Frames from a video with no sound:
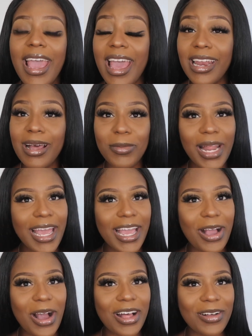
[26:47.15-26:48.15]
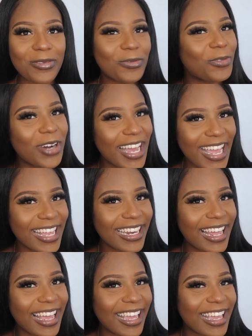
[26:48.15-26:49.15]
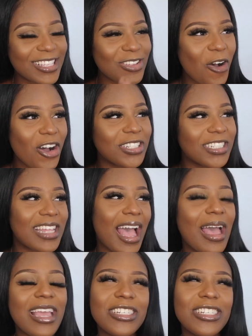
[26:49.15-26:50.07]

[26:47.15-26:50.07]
And I'm like, what like it's all just